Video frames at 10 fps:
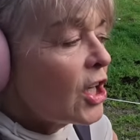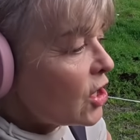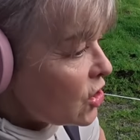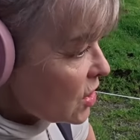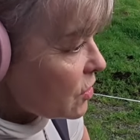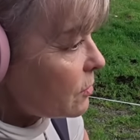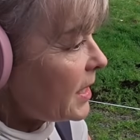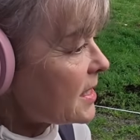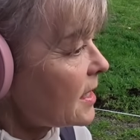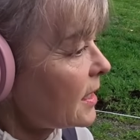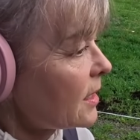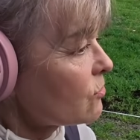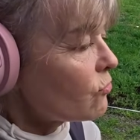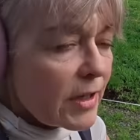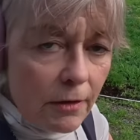just from eating
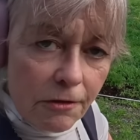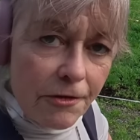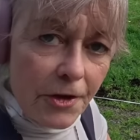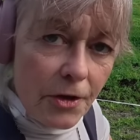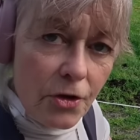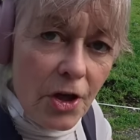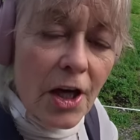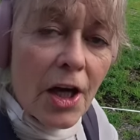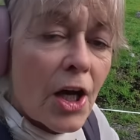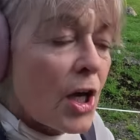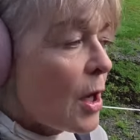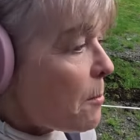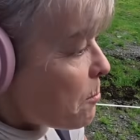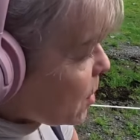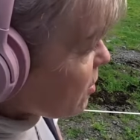real food,
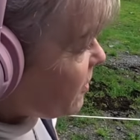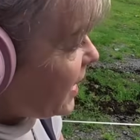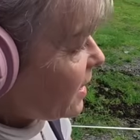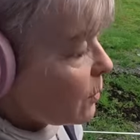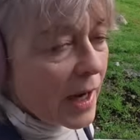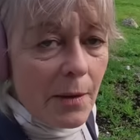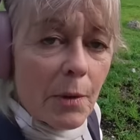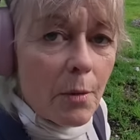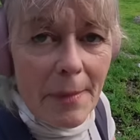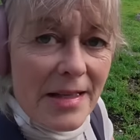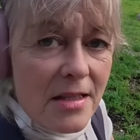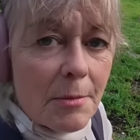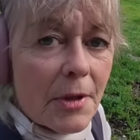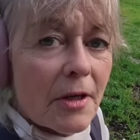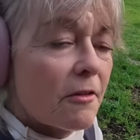moving in a way we were meant to
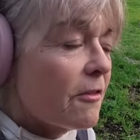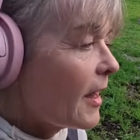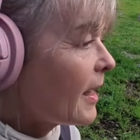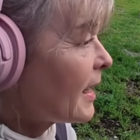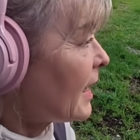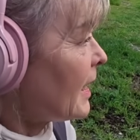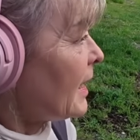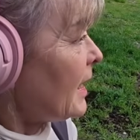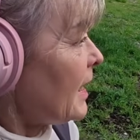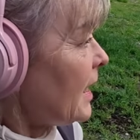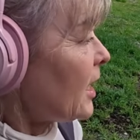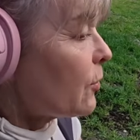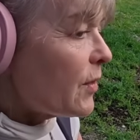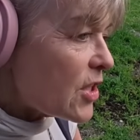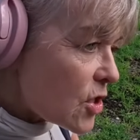move,
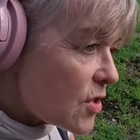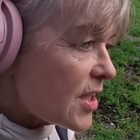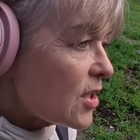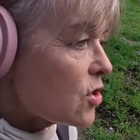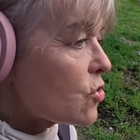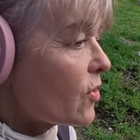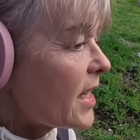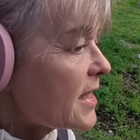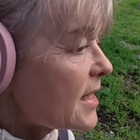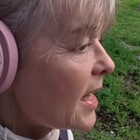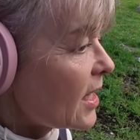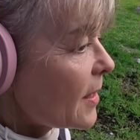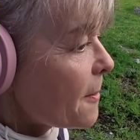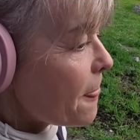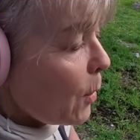reducing stress,
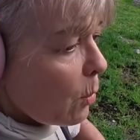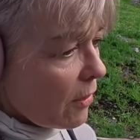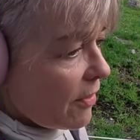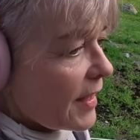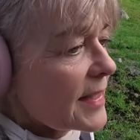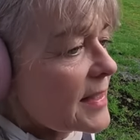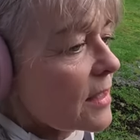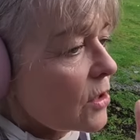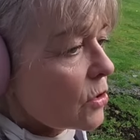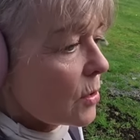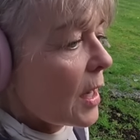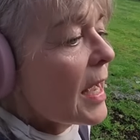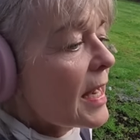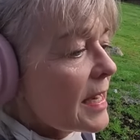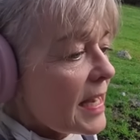all the things that you
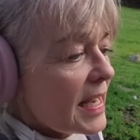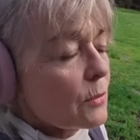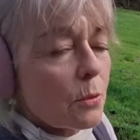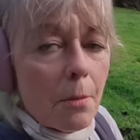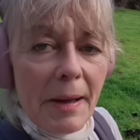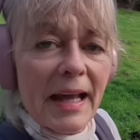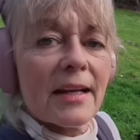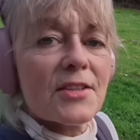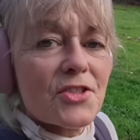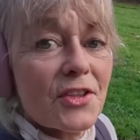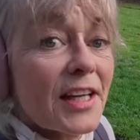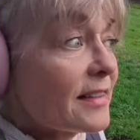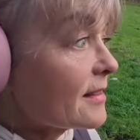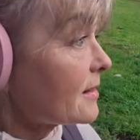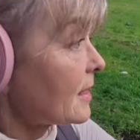need, all the pillars you need
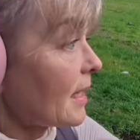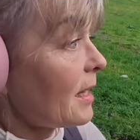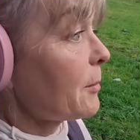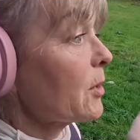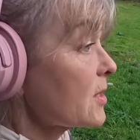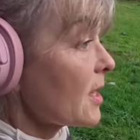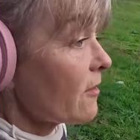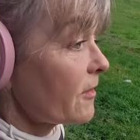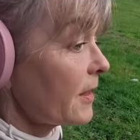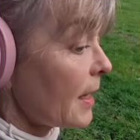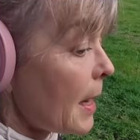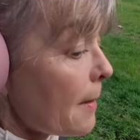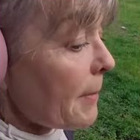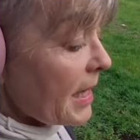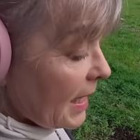to keep yourself in
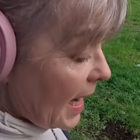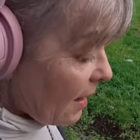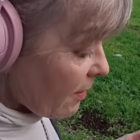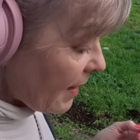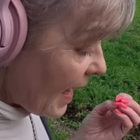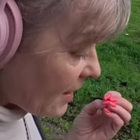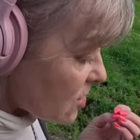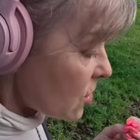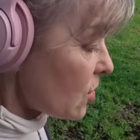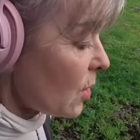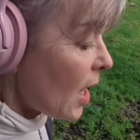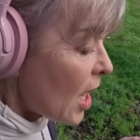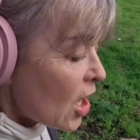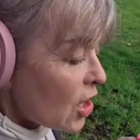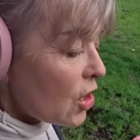peak health and to
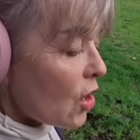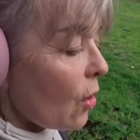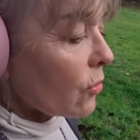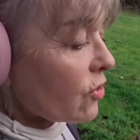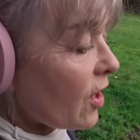not